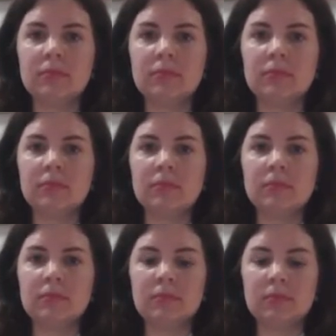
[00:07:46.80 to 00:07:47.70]

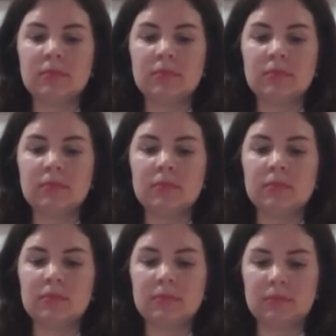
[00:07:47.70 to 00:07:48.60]

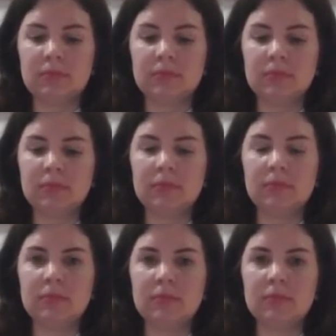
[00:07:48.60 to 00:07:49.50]

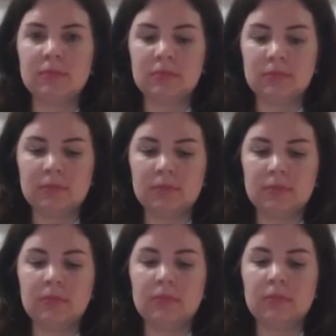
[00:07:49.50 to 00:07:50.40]

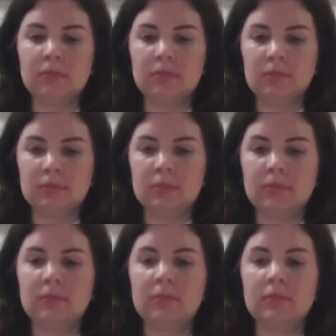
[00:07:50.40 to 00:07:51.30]

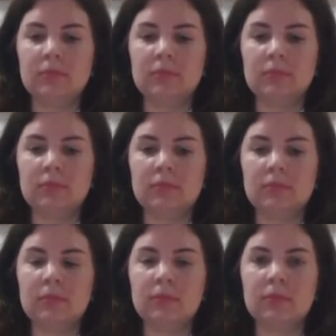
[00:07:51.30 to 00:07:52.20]

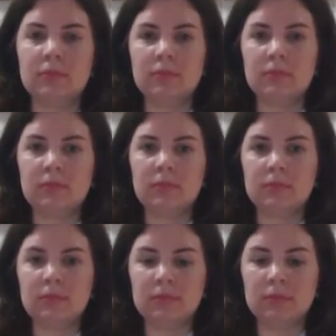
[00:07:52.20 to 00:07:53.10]

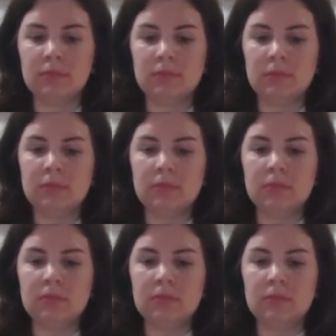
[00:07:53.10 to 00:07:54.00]
(silent)